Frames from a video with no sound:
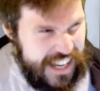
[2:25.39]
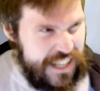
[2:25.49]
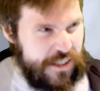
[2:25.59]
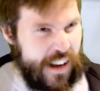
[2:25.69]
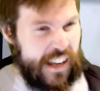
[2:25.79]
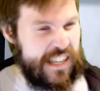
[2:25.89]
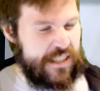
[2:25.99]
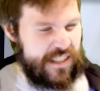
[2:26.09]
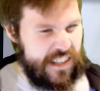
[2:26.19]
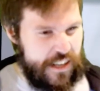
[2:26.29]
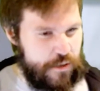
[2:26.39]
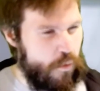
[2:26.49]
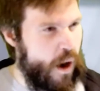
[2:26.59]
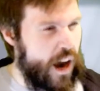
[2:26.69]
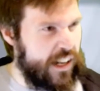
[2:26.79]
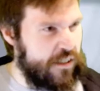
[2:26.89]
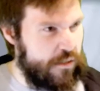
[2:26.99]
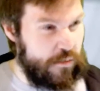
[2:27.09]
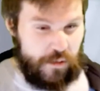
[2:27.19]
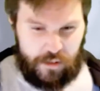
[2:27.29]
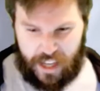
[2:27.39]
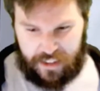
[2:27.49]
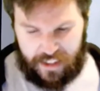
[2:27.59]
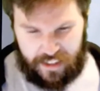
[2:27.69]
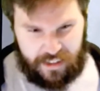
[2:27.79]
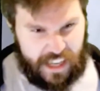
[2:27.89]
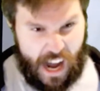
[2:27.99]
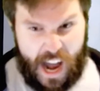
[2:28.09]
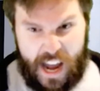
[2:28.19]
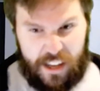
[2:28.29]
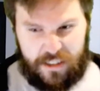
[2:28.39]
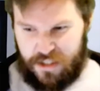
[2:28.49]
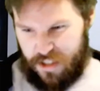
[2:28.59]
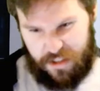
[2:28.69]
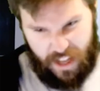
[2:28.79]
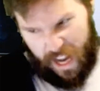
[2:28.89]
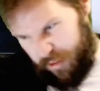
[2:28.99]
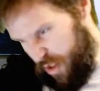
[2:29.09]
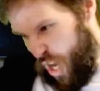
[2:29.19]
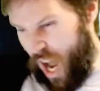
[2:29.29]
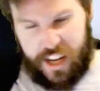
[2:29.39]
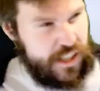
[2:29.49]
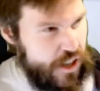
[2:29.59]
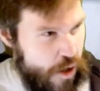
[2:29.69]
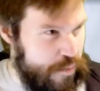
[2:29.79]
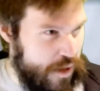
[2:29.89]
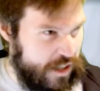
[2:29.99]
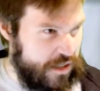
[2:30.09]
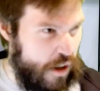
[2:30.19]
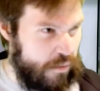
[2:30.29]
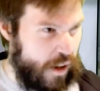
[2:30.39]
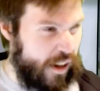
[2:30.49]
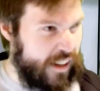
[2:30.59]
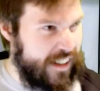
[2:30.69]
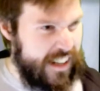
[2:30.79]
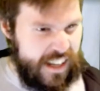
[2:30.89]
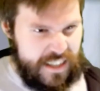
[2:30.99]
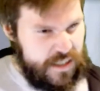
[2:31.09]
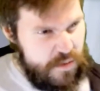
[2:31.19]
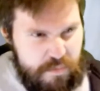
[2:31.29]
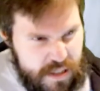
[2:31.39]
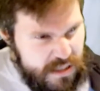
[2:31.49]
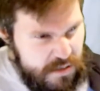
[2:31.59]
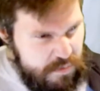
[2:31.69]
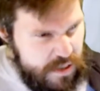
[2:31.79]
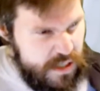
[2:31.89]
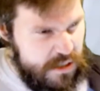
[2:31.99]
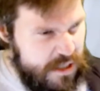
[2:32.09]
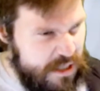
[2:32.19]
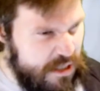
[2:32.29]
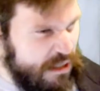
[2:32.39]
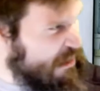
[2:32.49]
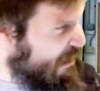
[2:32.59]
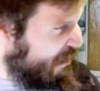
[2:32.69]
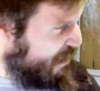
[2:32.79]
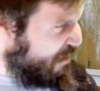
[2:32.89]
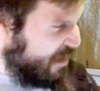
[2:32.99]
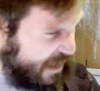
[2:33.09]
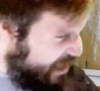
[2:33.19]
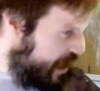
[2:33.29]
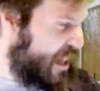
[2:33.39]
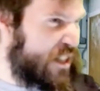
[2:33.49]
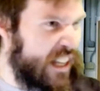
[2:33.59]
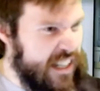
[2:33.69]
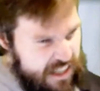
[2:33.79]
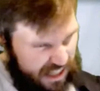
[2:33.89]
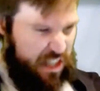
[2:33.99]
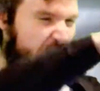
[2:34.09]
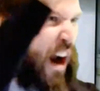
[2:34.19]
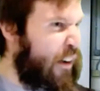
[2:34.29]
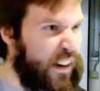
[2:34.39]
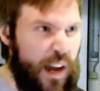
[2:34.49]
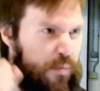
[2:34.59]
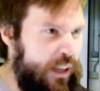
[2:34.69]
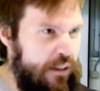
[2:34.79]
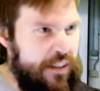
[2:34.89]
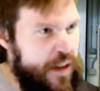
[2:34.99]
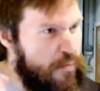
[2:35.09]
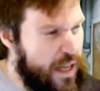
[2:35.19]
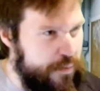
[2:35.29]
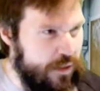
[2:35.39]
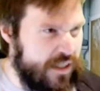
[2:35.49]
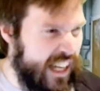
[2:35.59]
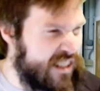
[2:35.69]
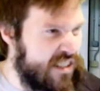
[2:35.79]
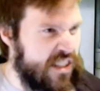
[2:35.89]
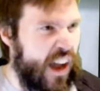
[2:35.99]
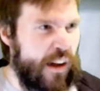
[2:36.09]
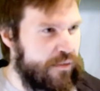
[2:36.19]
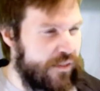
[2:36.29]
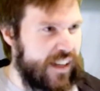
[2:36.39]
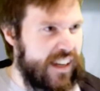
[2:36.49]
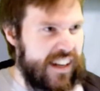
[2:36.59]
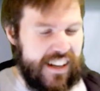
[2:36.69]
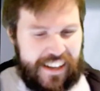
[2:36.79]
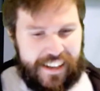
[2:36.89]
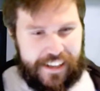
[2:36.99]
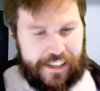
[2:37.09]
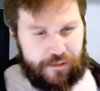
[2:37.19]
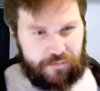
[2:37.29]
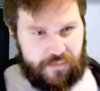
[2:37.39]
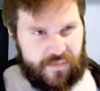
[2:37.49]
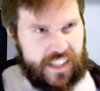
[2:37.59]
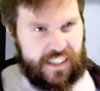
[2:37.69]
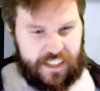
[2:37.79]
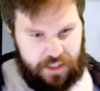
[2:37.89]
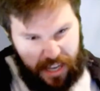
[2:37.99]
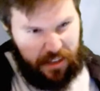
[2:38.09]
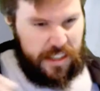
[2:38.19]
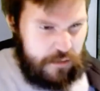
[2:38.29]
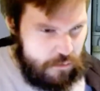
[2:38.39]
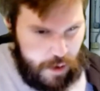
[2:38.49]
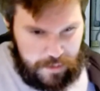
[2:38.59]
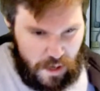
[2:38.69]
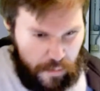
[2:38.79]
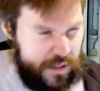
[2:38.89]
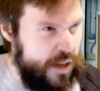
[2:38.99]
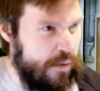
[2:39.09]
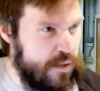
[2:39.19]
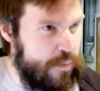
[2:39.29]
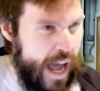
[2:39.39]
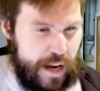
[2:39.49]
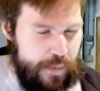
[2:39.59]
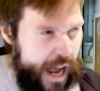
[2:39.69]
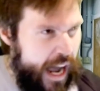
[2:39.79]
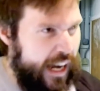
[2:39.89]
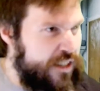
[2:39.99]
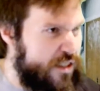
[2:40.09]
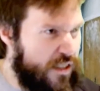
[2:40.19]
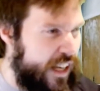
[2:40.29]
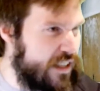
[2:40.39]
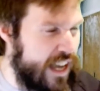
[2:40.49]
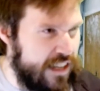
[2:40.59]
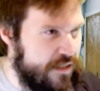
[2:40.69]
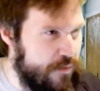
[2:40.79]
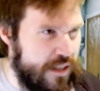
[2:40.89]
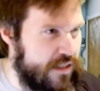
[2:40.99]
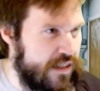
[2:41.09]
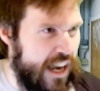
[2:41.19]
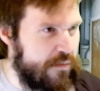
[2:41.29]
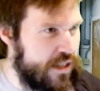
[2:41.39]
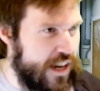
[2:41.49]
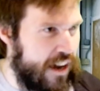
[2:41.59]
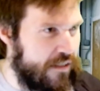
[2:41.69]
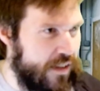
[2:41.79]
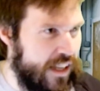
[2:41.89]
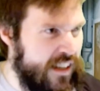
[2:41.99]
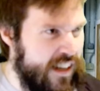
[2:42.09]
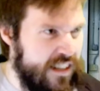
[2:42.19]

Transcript: So now he's he's walking through like the the aisles, just like knocking notebooks over. It's like pay, attention, and he's like tearing up like people's like stuff. Uh, he like he like whips open someone's backpack, just like takes the sandwich out of it.